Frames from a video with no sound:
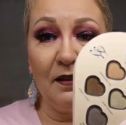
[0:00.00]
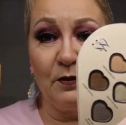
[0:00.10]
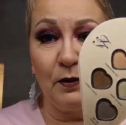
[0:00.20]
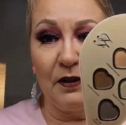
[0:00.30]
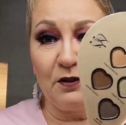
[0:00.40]

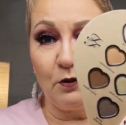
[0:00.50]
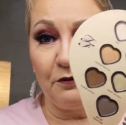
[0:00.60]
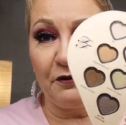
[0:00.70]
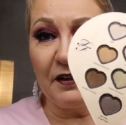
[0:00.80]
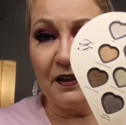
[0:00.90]
This one is so
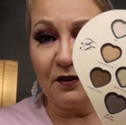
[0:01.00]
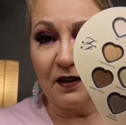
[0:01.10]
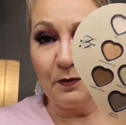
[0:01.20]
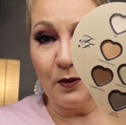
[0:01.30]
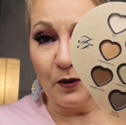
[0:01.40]

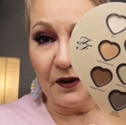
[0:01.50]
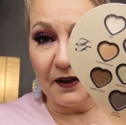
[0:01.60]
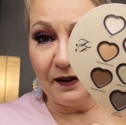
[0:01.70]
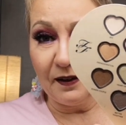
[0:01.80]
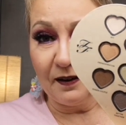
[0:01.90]
freakishly
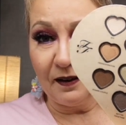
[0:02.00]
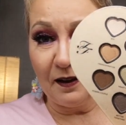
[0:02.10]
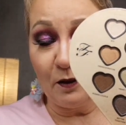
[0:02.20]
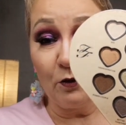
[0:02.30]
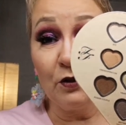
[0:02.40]
boring, and
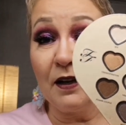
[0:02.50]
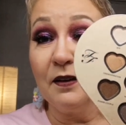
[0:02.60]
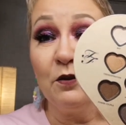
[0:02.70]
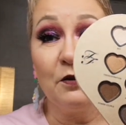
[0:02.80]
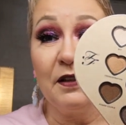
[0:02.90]
I
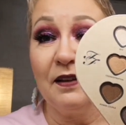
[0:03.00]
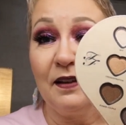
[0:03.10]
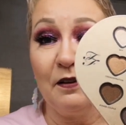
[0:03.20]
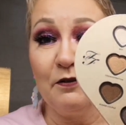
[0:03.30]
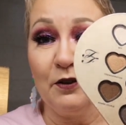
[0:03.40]
don't
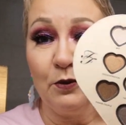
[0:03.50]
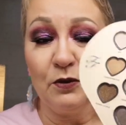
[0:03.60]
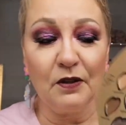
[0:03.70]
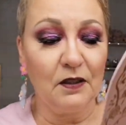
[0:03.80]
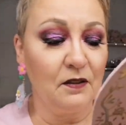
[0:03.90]
think I have
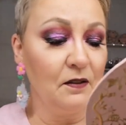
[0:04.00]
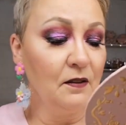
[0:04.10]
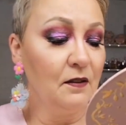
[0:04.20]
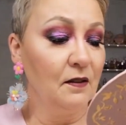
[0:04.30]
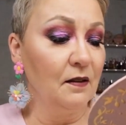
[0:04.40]
used it,